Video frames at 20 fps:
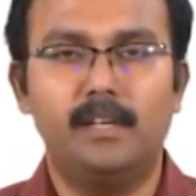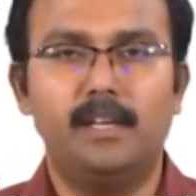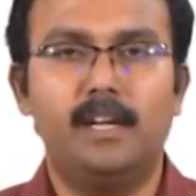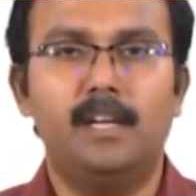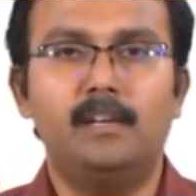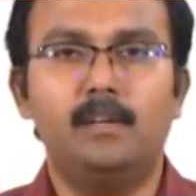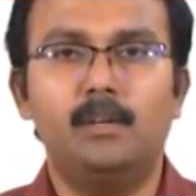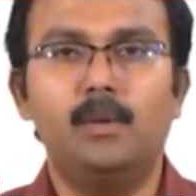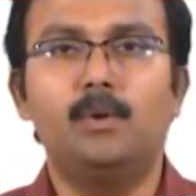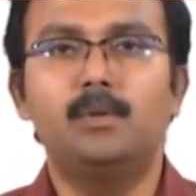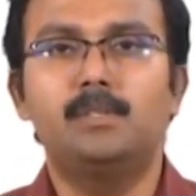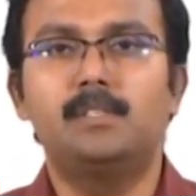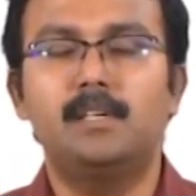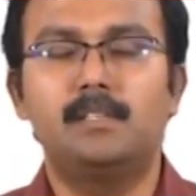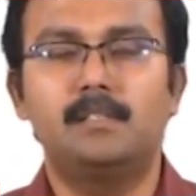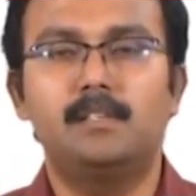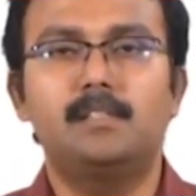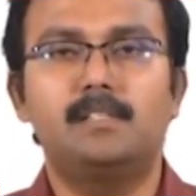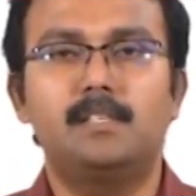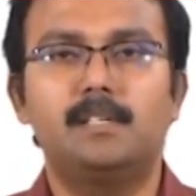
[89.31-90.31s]
enclose the
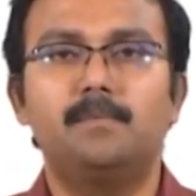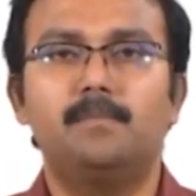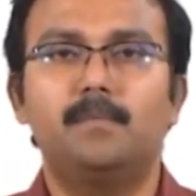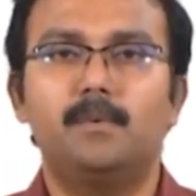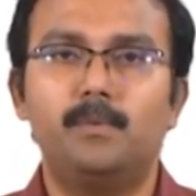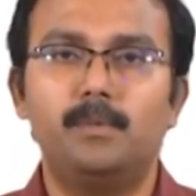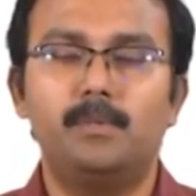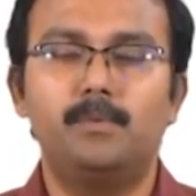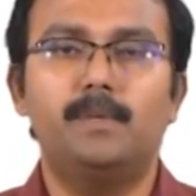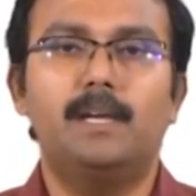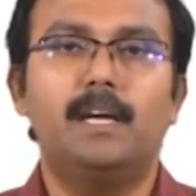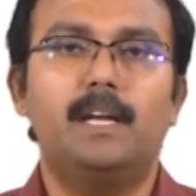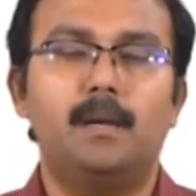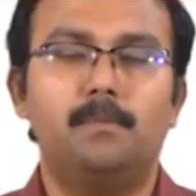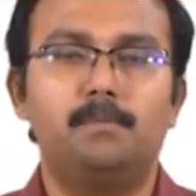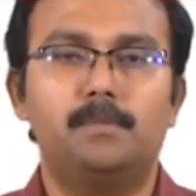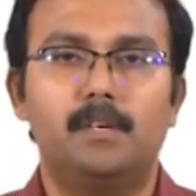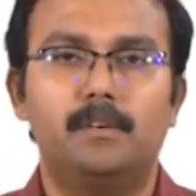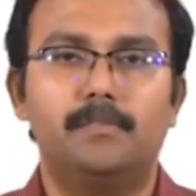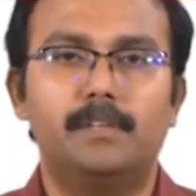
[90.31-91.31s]
system which we are
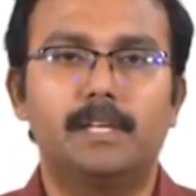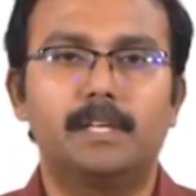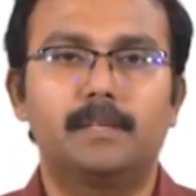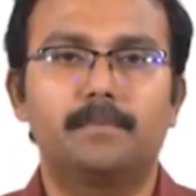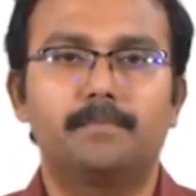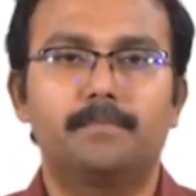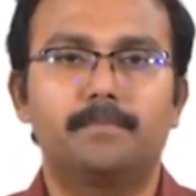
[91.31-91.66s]
observing.